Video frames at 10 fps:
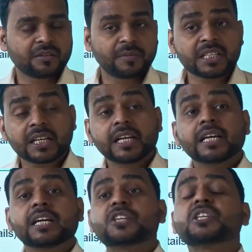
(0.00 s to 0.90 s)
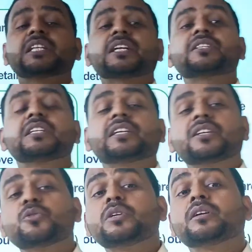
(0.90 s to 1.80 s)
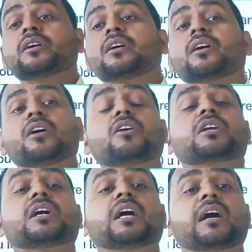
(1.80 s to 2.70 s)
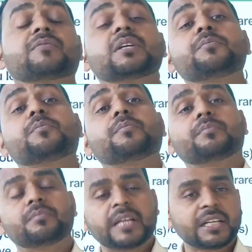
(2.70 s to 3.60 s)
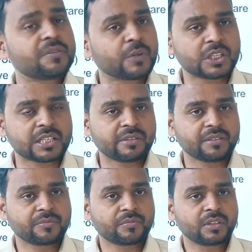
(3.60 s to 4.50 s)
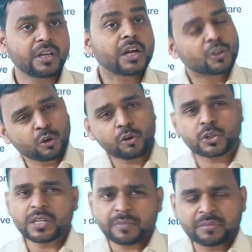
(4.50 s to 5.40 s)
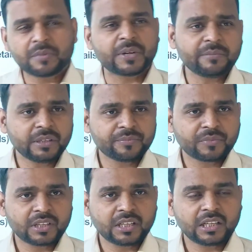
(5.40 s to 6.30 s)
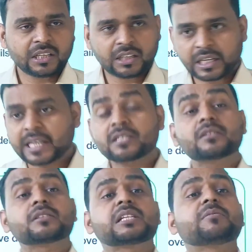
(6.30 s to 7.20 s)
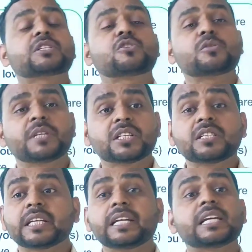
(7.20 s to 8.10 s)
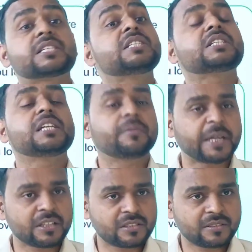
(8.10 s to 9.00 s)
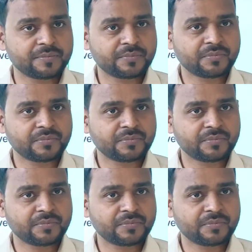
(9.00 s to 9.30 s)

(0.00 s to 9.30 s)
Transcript: means history that is related to or after 1947. Though question may be framed, as syllabus also mentions, India since independence,